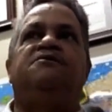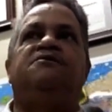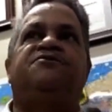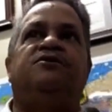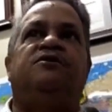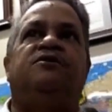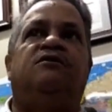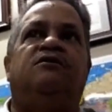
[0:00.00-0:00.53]

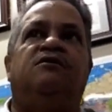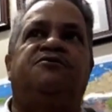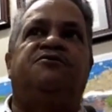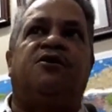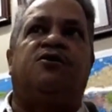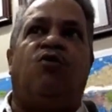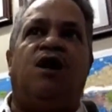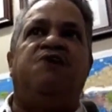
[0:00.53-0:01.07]

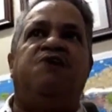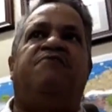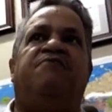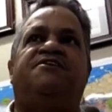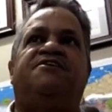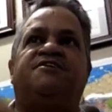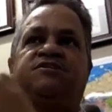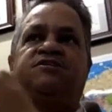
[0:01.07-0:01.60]

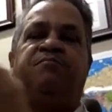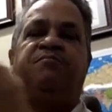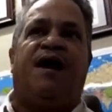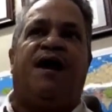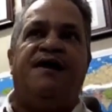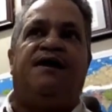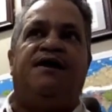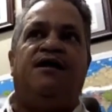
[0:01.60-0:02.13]
to
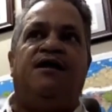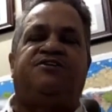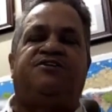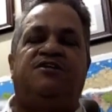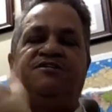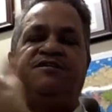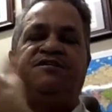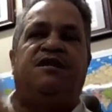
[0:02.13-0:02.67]
supply the
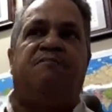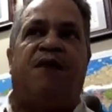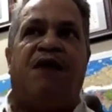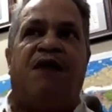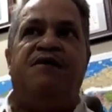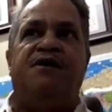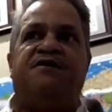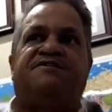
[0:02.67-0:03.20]
Hiltons and the
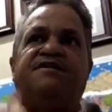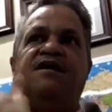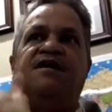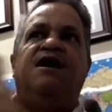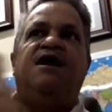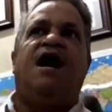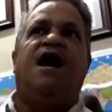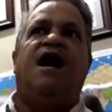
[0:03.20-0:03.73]
Marriotts
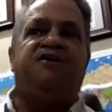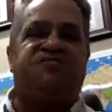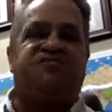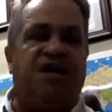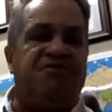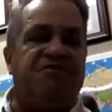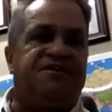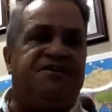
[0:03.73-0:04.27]
and the
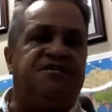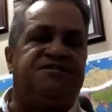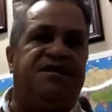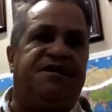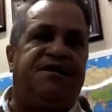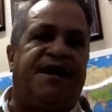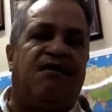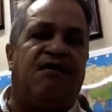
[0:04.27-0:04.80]
Sheratons in the
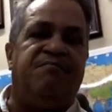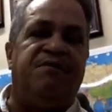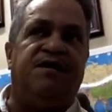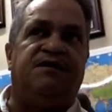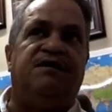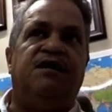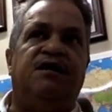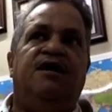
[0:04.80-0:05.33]

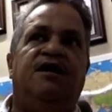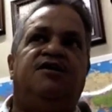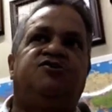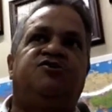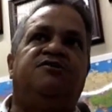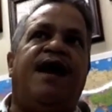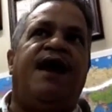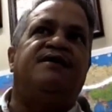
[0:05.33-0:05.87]
Caribbean.
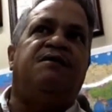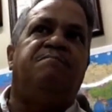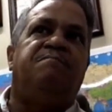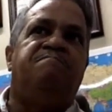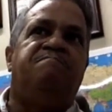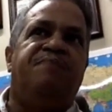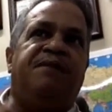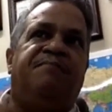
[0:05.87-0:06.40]
So that is a
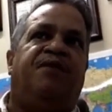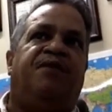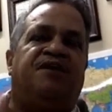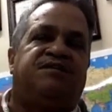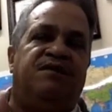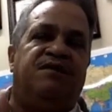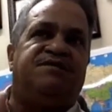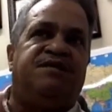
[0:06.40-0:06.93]
big
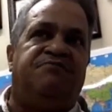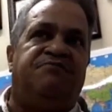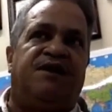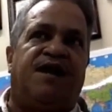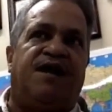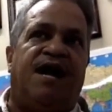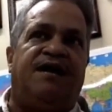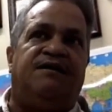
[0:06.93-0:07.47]
possibility for
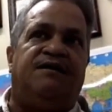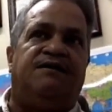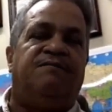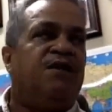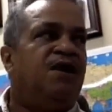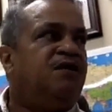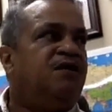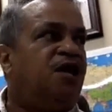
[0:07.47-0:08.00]
Guyana.
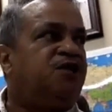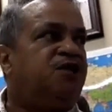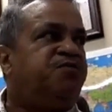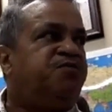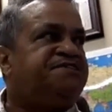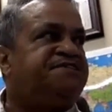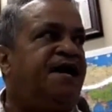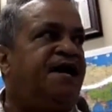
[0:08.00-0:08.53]

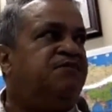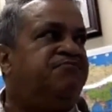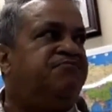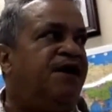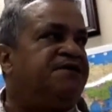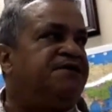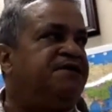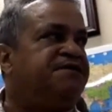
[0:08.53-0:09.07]
Notwithstanding the
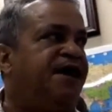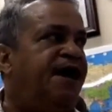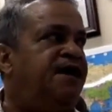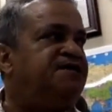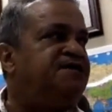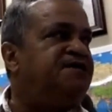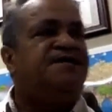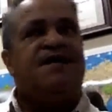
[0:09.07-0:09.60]
fact that Guyana
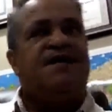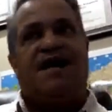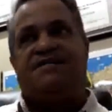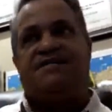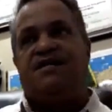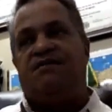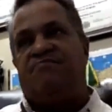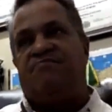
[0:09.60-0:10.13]
is as an
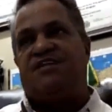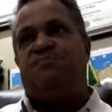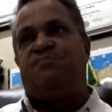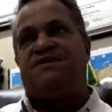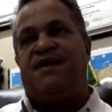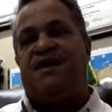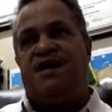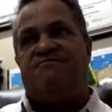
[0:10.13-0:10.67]

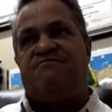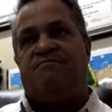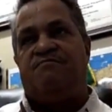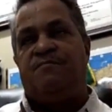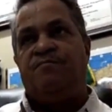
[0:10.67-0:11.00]
investment haven.